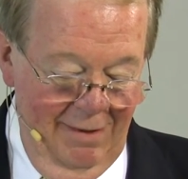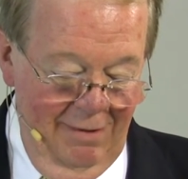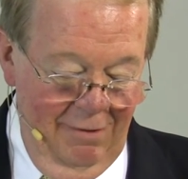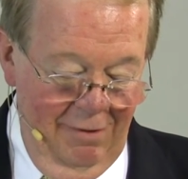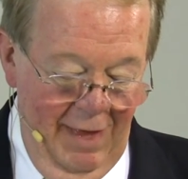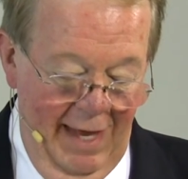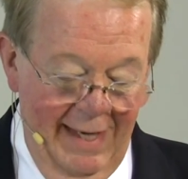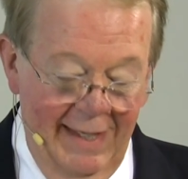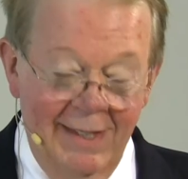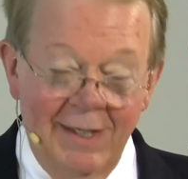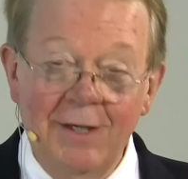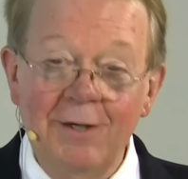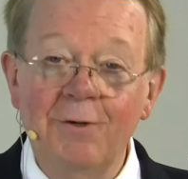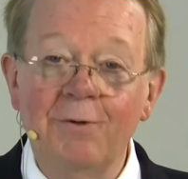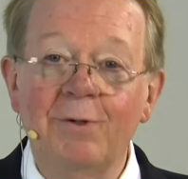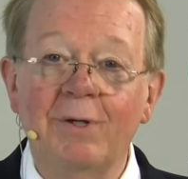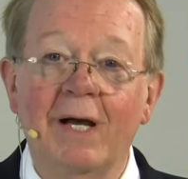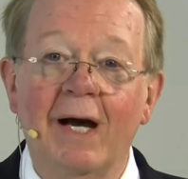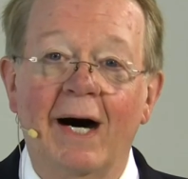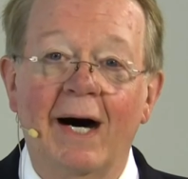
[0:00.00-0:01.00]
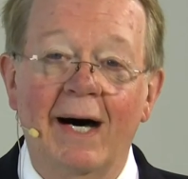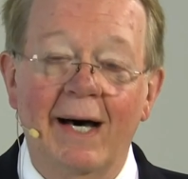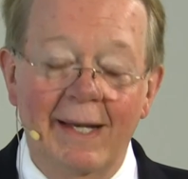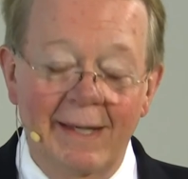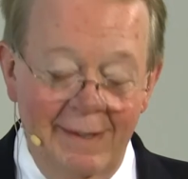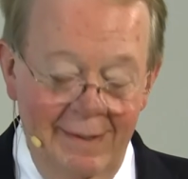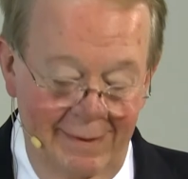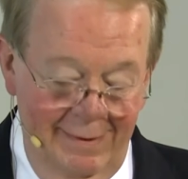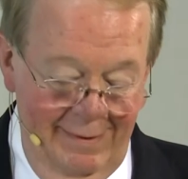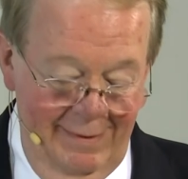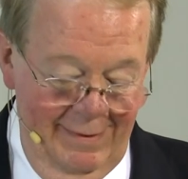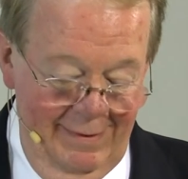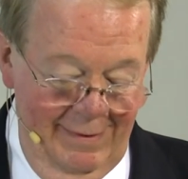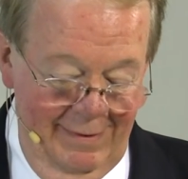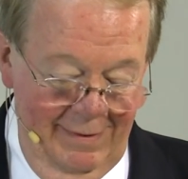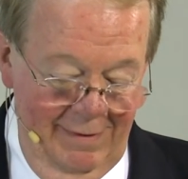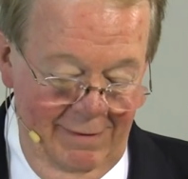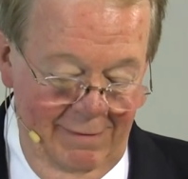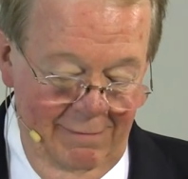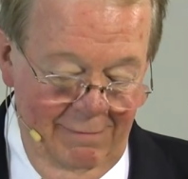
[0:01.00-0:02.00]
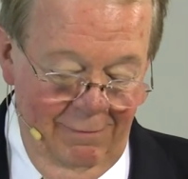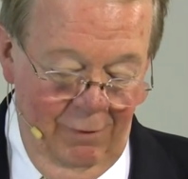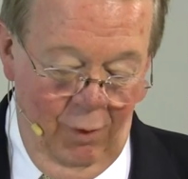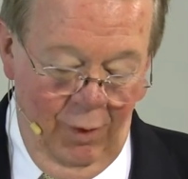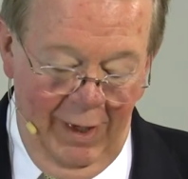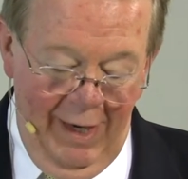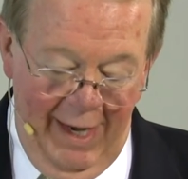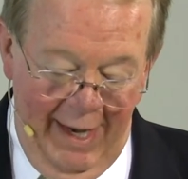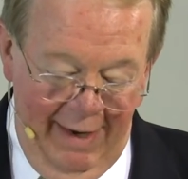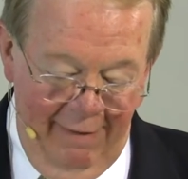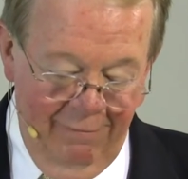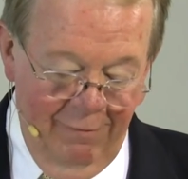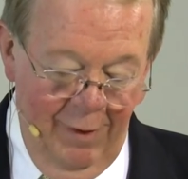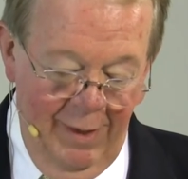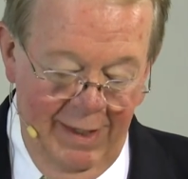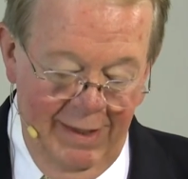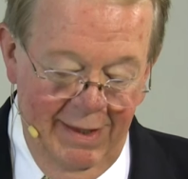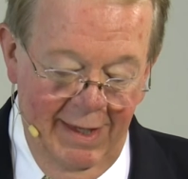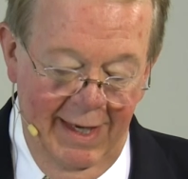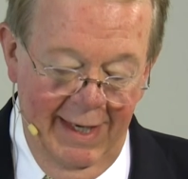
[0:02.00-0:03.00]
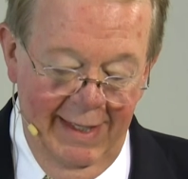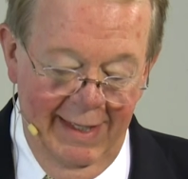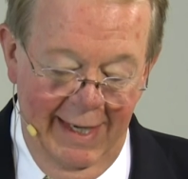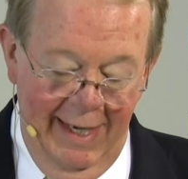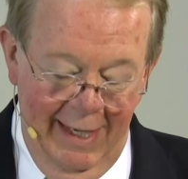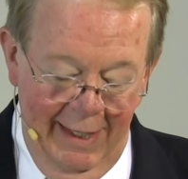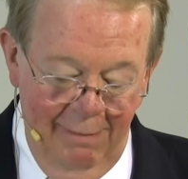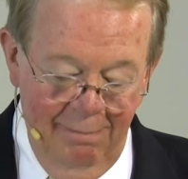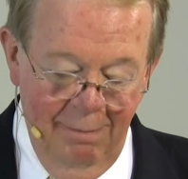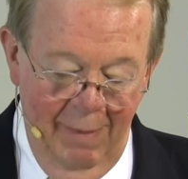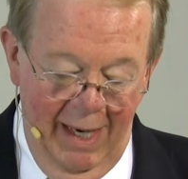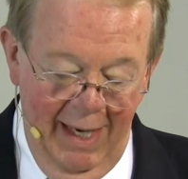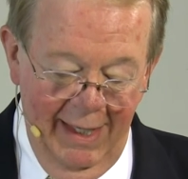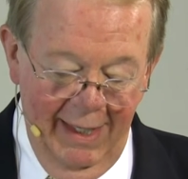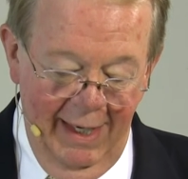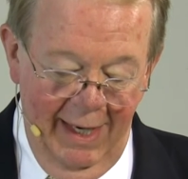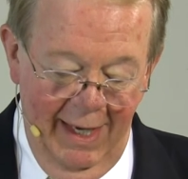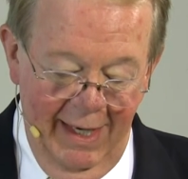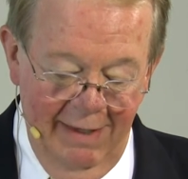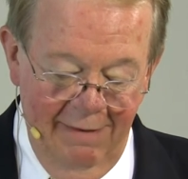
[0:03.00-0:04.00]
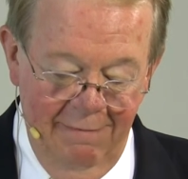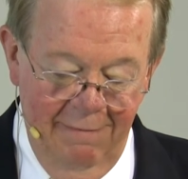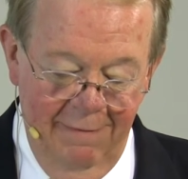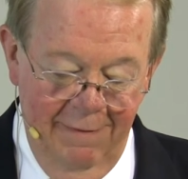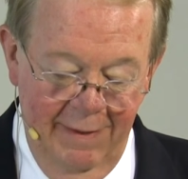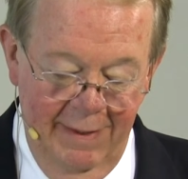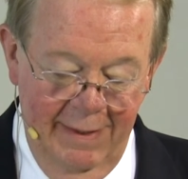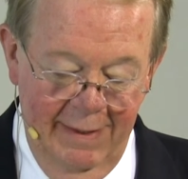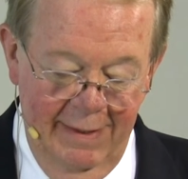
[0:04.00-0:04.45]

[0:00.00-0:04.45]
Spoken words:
Thank you, God, for everything in my life.